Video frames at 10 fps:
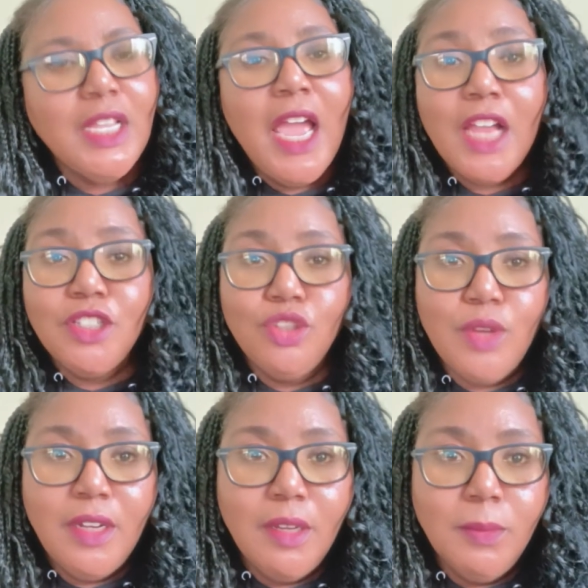I just try
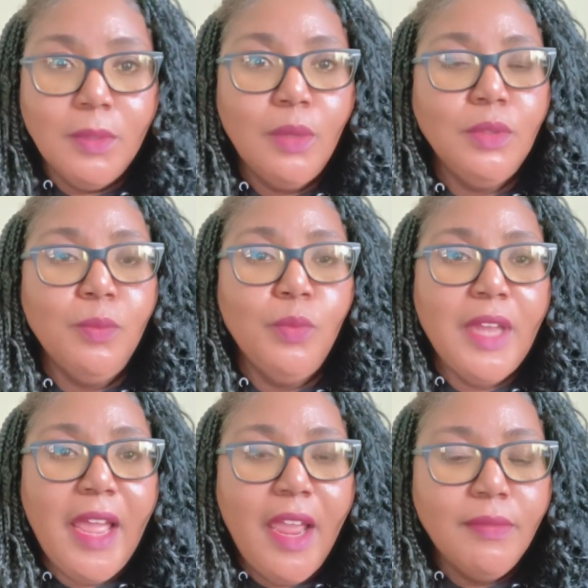to upload them when I
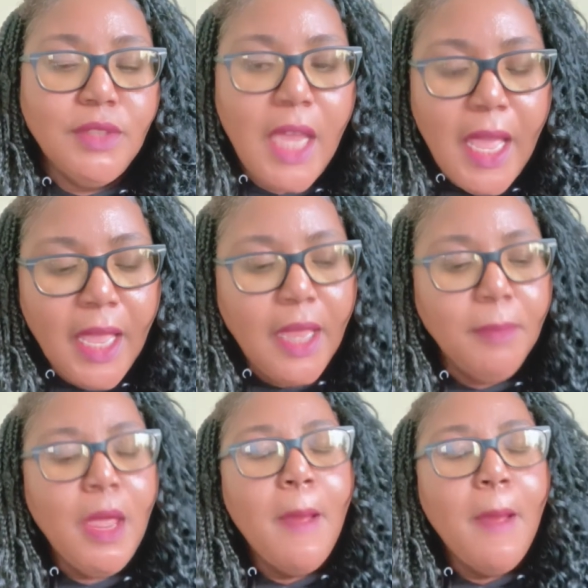have time.